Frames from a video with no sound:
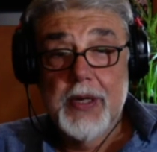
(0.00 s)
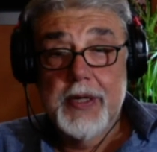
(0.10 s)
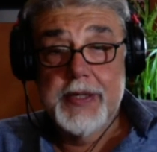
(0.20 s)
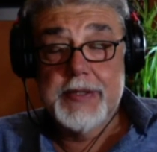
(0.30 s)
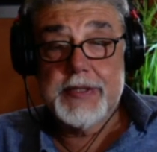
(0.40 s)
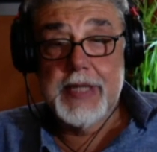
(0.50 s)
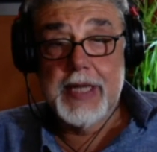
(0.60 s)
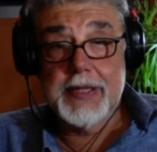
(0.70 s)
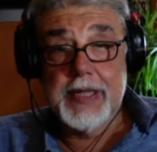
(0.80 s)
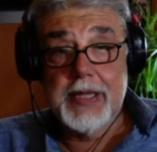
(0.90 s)
It's
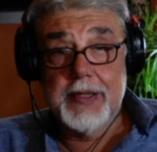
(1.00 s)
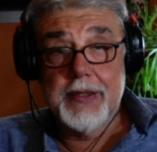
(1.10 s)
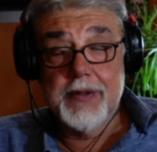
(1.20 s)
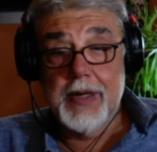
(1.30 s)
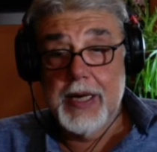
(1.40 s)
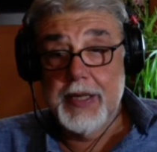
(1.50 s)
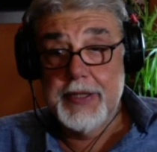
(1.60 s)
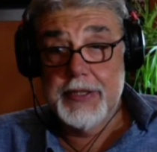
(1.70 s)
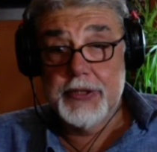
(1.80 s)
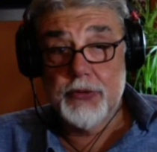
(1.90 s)
not that I
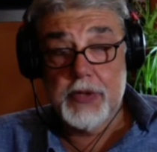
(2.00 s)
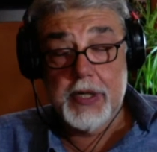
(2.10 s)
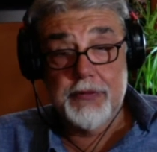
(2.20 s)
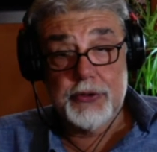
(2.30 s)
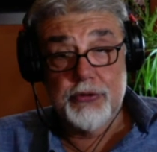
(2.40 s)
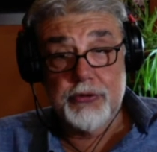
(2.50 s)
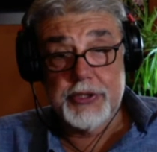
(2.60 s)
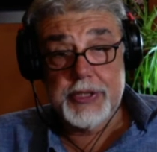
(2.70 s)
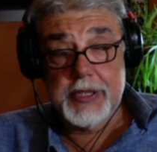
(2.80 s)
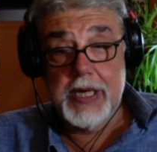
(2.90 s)
need to cover Turkish
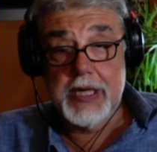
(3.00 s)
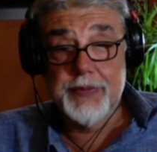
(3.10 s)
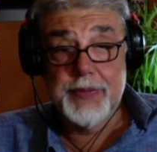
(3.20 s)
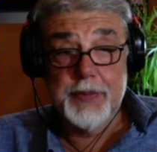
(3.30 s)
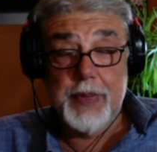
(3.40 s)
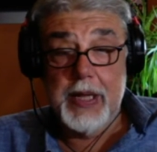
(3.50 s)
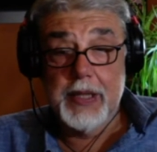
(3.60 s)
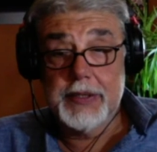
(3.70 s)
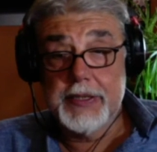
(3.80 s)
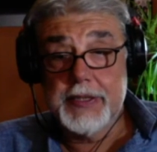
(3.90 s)
economy and
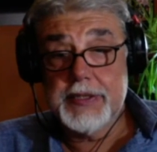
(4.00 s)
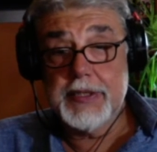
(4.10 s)
politics.